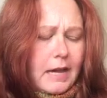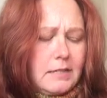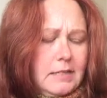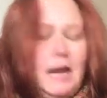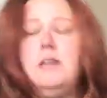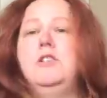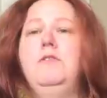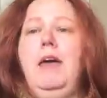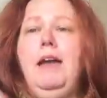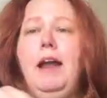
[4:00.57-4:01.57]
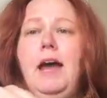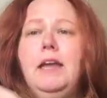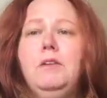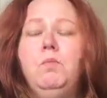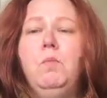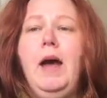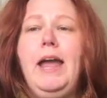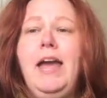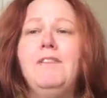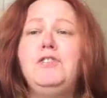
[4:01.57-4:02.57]
did not do that. I
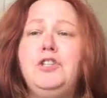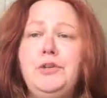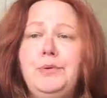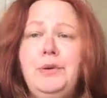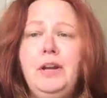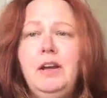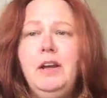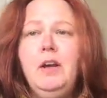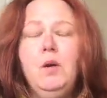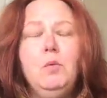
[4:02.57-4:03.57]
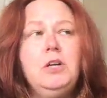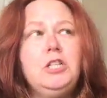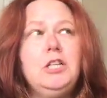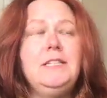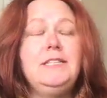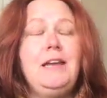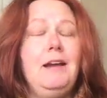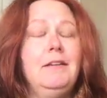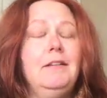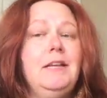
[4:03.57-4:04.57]
have Dune, which is
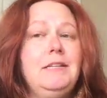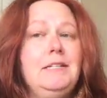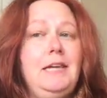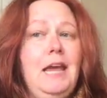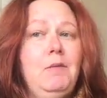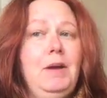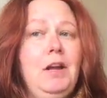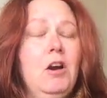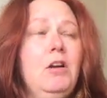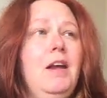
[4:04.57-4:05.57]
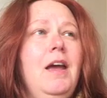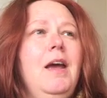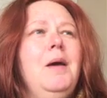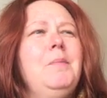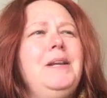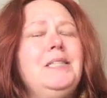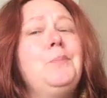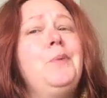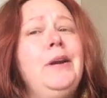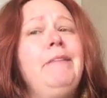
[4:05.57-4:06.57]
technically a DK weight yarn, but it's a
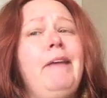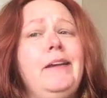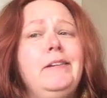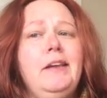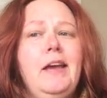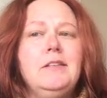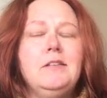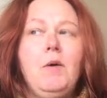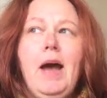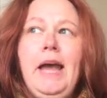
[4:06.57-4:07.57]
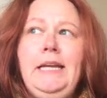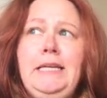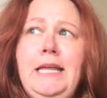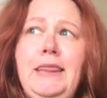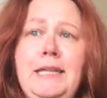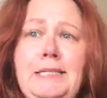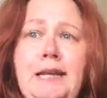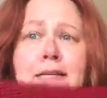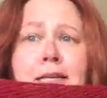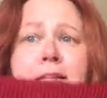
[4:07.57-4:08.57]
pretty light DK. So I knit this
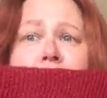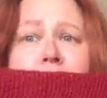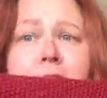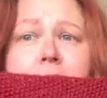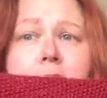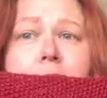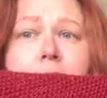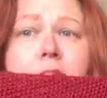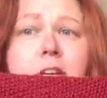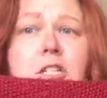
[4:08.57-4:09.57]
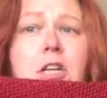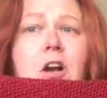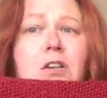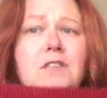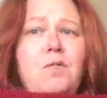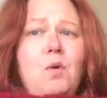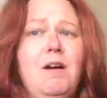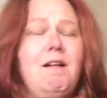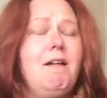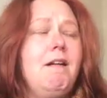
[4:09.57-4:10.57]
on a size 5 needle. I think she calls for,